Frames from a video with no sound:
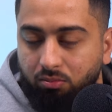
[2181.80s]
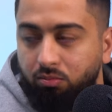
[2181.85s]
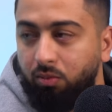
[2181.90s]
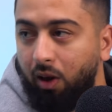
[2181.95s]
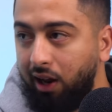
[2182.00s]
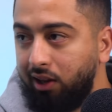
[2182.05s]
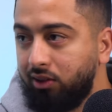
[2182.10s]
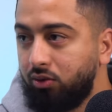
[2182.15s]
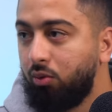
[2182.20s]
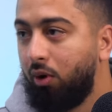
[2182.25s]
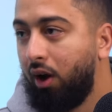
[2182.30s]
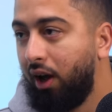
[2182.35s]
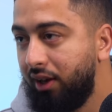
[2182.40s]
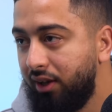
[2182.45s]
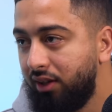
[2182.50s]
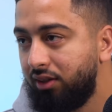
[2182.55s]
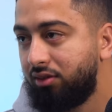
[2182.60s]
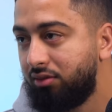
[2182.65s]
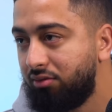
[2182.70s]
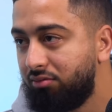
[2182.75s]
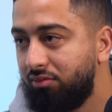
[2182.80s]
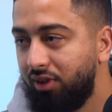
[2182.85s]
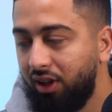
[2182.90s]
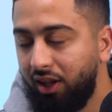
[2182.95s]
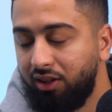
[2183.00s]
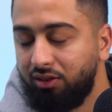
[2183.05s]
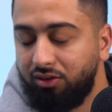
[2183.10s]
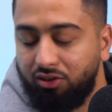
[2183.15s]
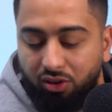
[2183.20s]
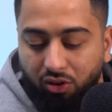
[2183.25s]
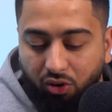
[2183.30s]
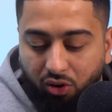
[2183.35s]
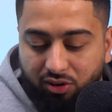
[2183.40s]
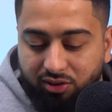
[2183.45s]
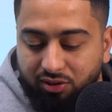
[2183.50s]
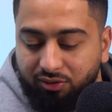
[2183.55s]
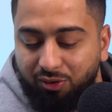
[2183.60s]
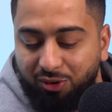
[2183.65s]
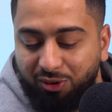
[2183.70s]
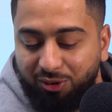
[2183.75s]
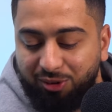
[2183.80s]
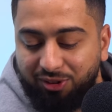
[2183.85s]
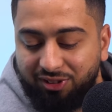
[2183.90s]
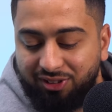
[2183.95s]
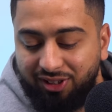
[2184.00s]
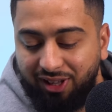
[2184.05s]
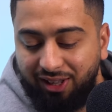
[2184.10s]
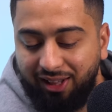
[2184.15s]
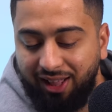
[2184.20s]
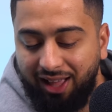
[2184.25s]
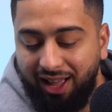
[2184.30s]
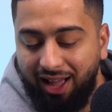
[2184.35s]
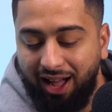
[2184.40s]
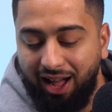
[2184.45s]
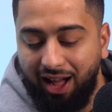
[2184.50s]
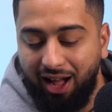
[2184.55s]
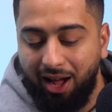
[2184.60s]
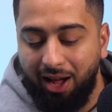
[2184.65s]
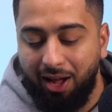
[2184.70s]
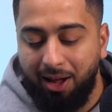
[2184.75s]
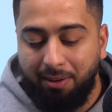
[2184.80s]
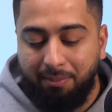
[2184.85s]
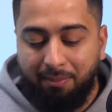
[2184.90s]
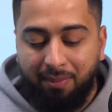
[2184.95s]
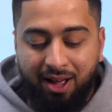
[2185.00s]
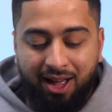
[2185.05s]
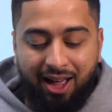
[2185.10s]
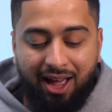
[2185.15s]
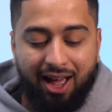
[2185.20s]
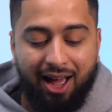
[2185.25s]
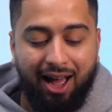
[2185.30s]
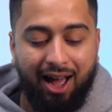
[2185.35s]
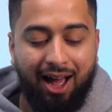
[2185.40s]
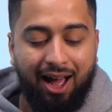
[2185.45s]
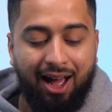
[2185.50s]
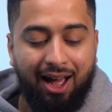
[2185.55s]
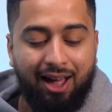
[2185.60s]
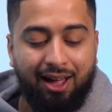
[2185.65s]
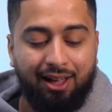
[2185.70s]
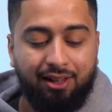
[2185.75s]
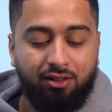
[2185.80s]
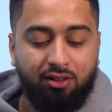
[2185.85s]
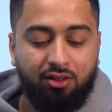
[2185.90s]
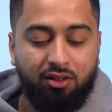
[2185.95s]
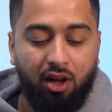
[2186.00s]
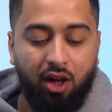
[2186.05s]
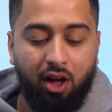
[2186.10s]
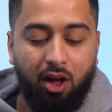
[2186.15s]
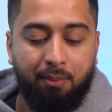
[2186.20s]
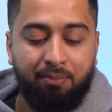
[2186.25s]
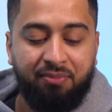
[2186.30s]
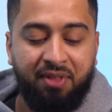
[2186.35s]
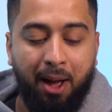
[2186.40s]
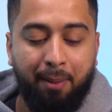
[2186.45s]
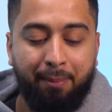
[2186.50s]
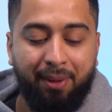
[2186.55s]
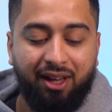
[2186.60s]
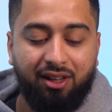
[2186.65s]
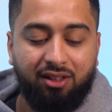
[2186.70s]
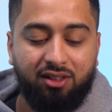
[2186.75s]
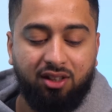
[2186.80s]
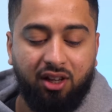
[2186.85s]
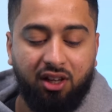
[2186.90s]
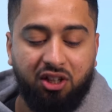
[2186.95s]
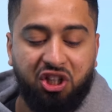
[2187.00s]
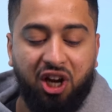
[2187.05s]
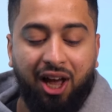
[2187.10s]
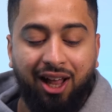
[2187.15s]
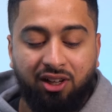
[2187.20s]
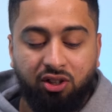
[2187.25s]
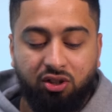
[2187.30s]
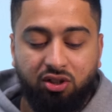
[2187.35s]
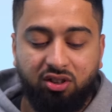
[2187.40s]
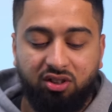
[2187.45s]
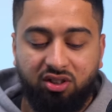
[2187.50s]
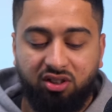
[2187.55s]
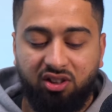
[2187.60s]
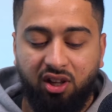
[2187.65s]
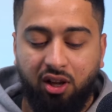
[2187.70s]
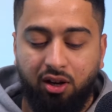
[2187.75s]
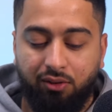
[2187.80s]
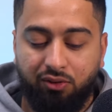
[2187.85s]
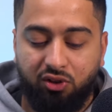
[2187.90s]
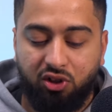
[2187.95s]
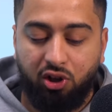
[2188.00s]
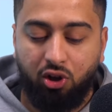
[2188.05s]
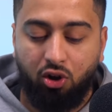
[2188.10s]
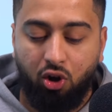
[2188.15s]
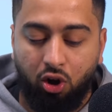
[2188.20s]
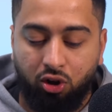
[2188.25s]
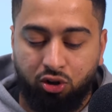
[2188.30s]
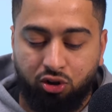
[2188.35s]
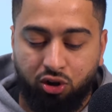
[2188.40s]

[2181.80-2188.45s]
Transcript: hence why there's instant loss, of course. Um, and um, that makes it a challenge to sustain, obviously, long